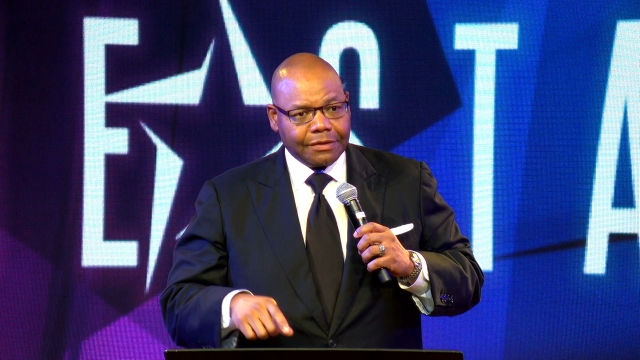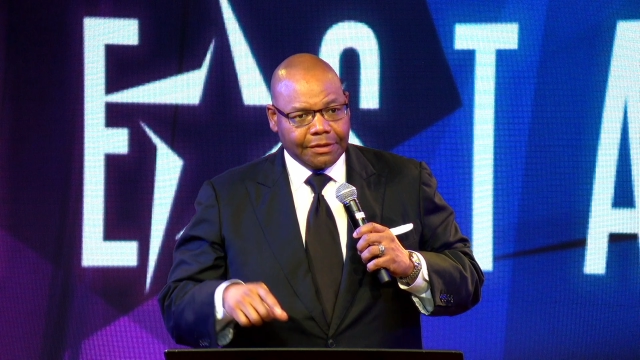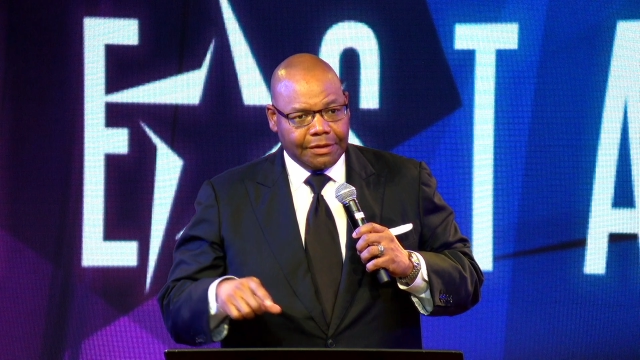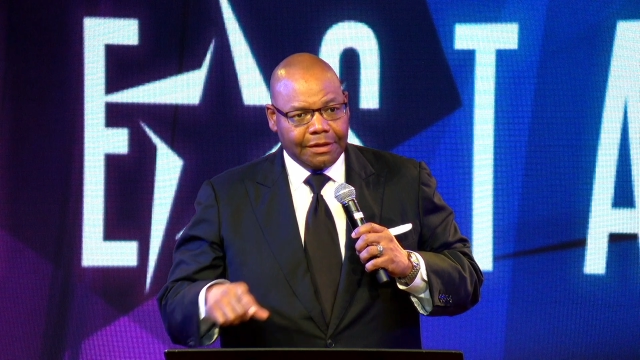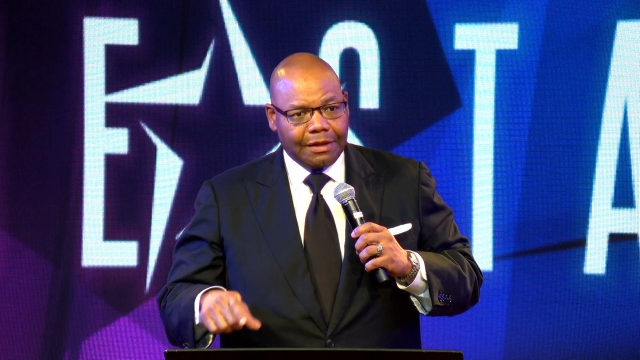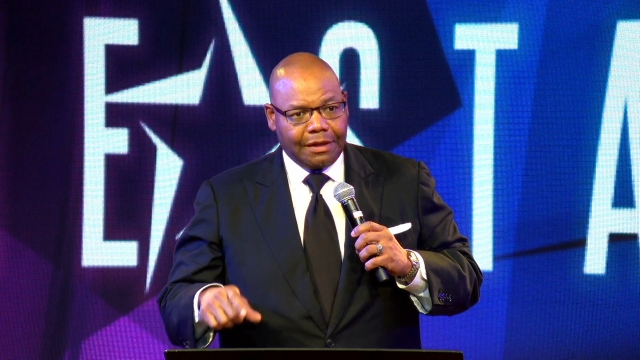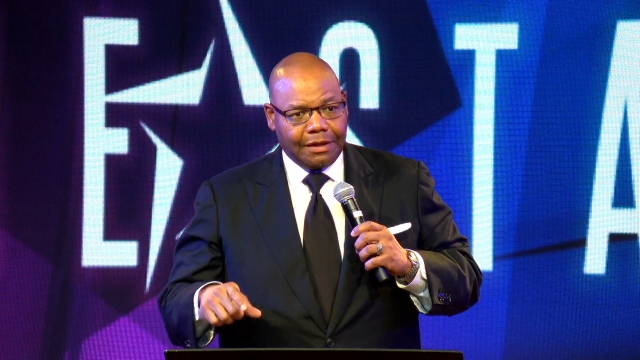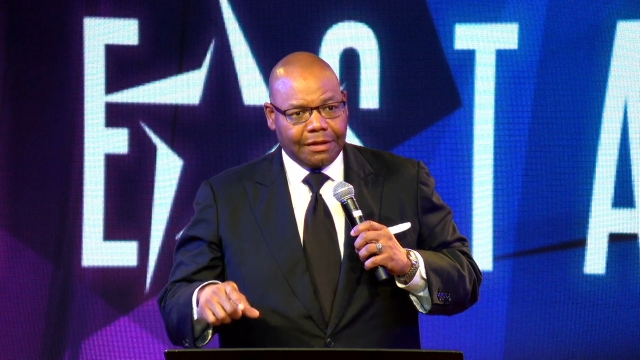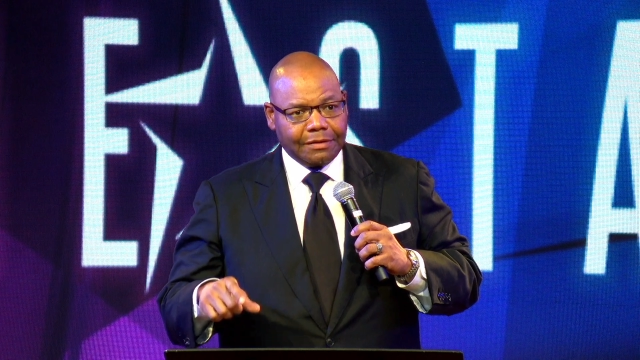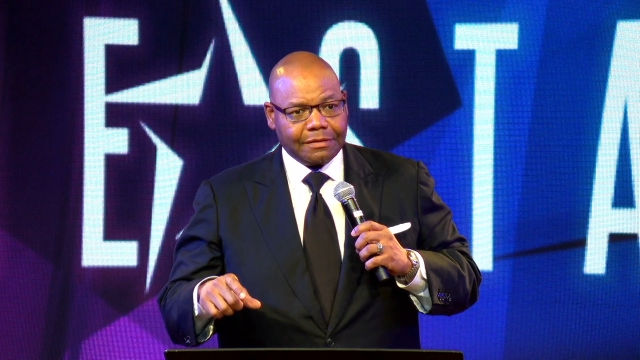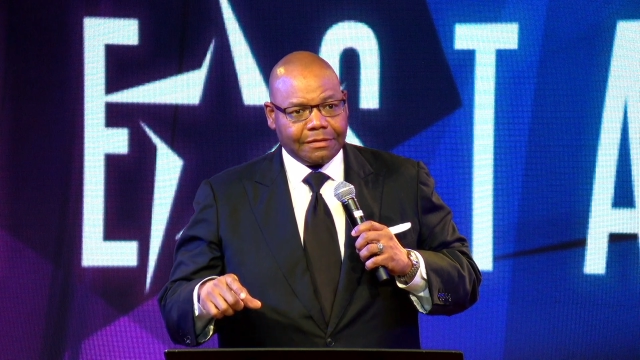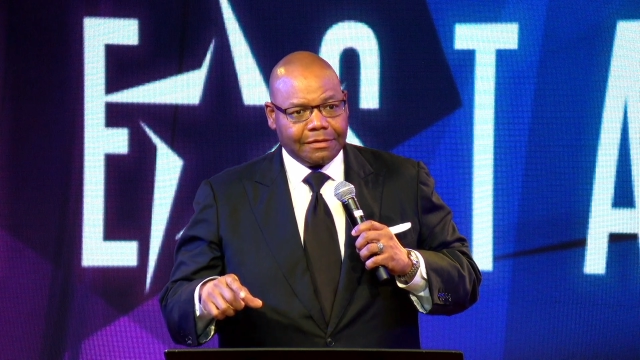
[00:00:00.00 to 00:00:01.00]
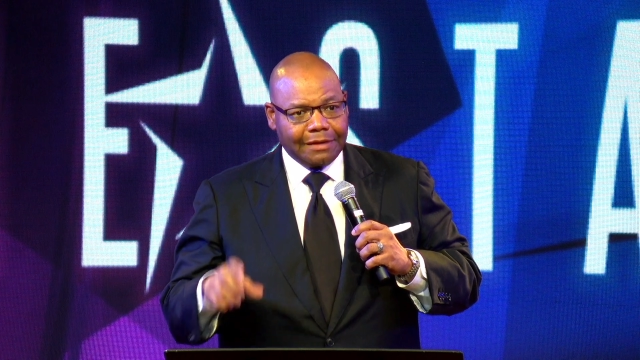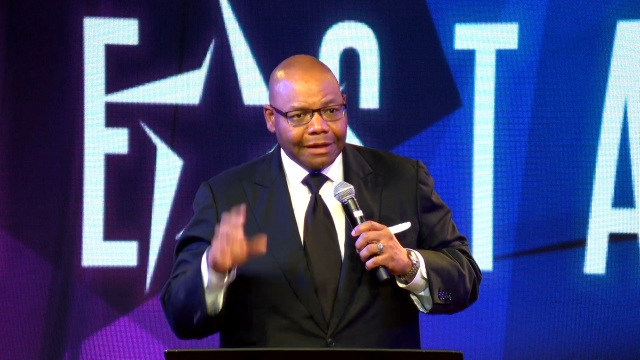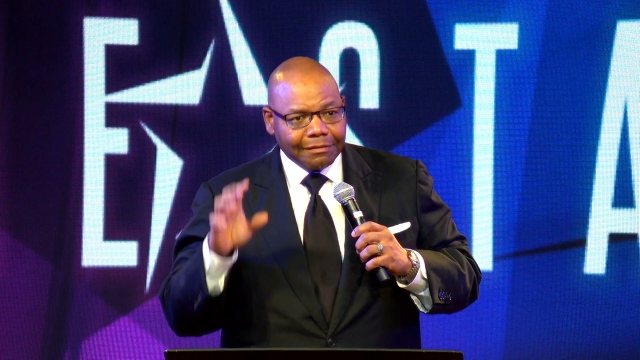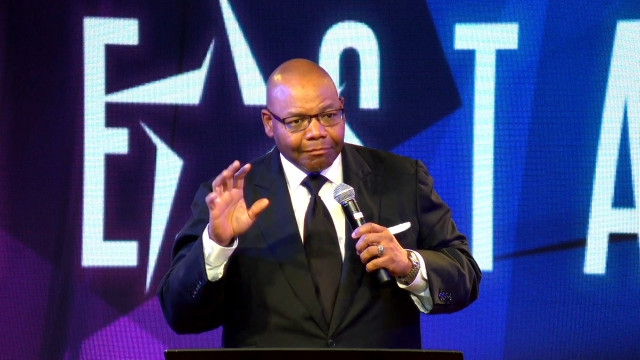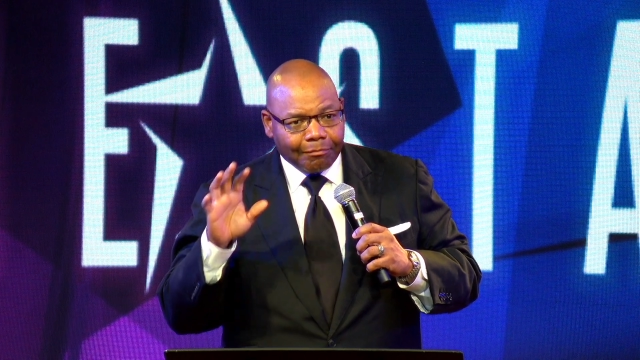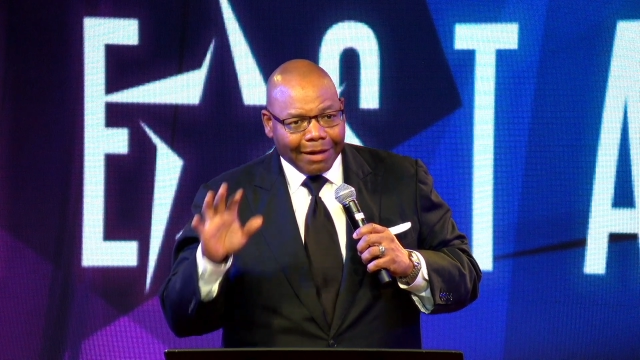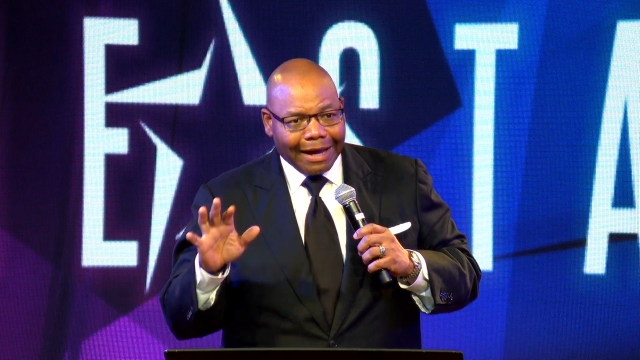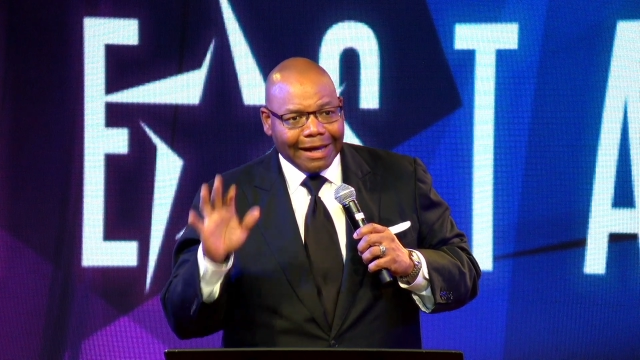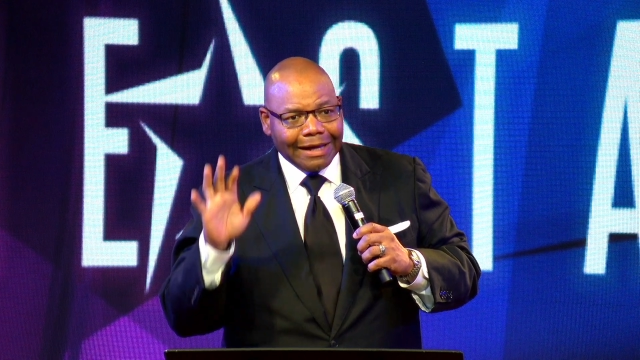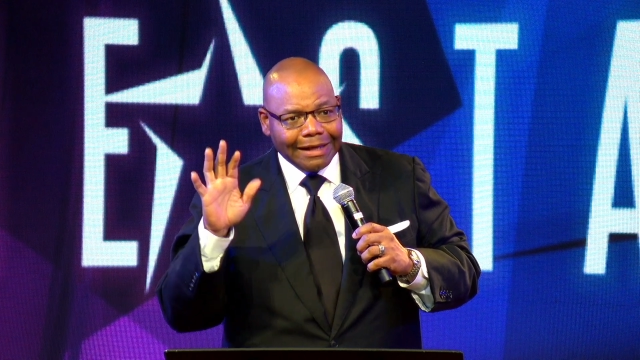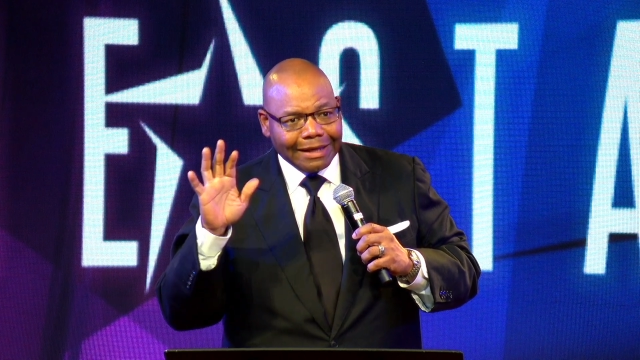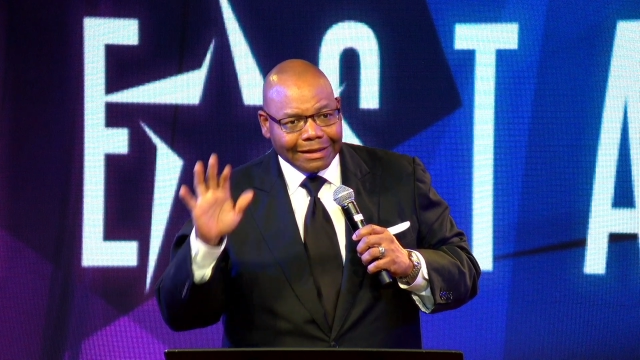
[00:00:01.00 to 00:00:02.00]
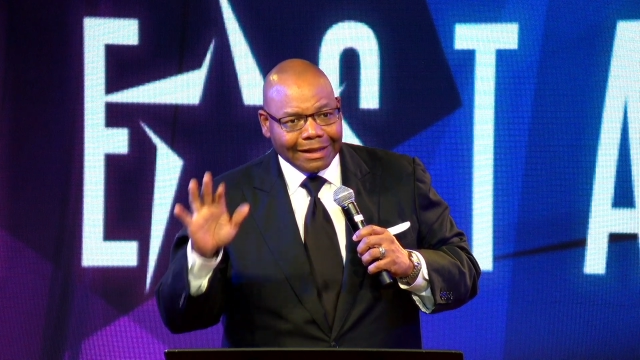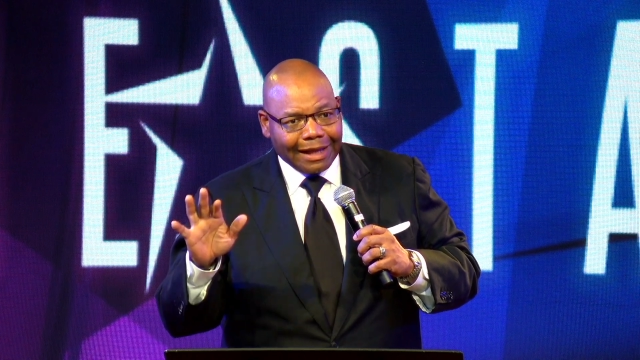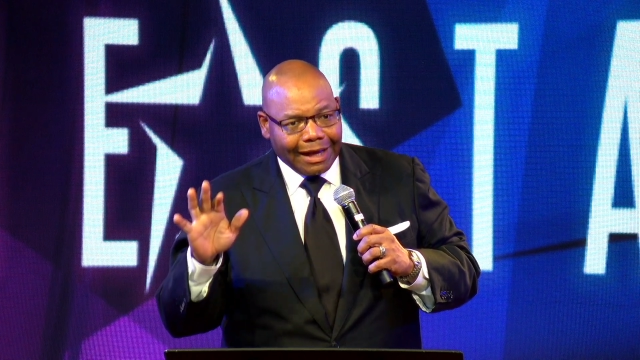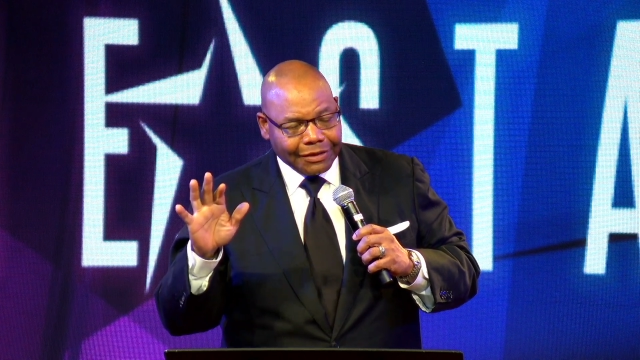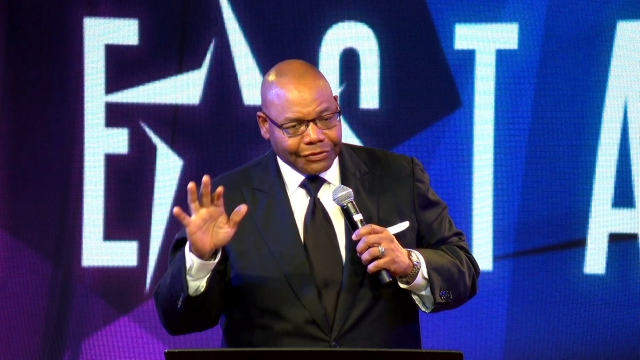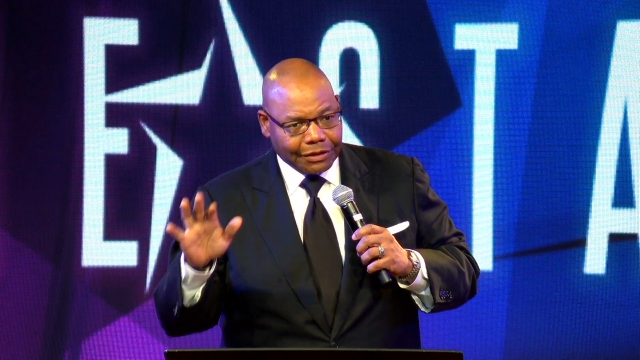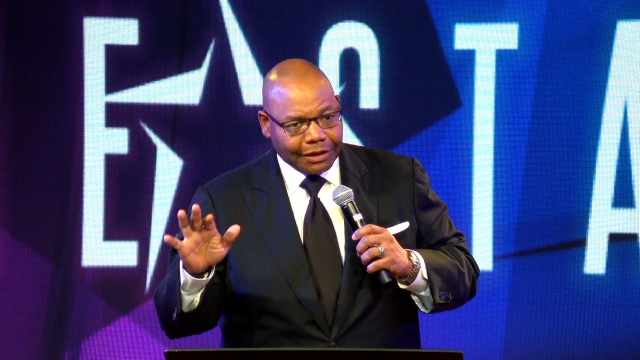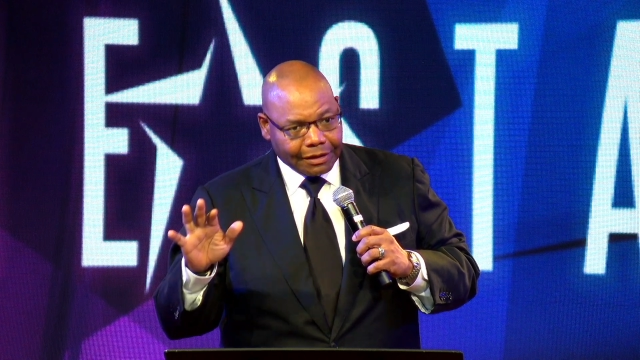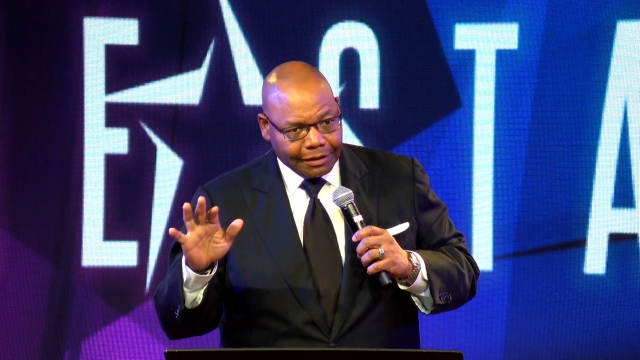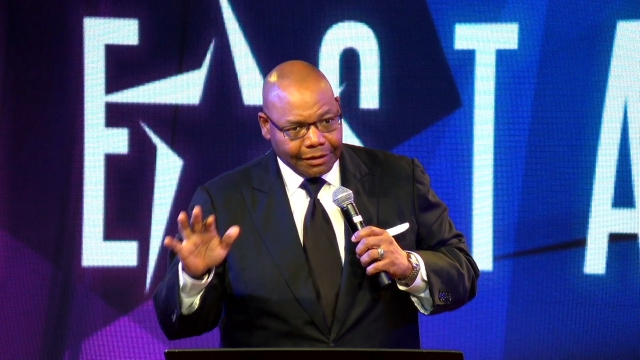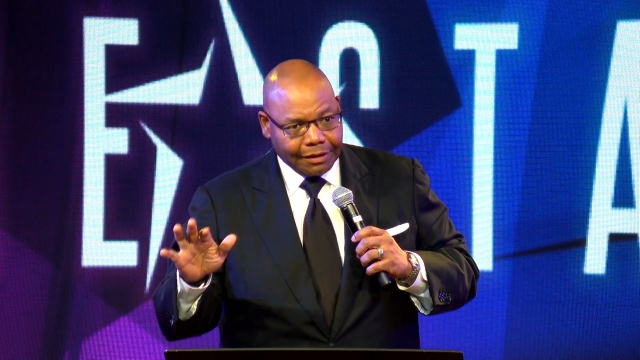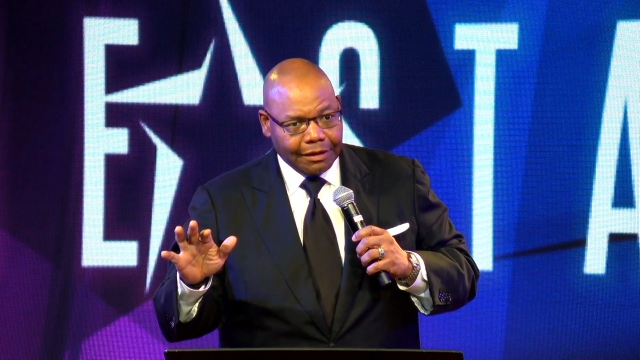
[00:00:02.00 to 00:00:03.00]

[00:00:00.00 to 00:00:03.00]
to us that biologically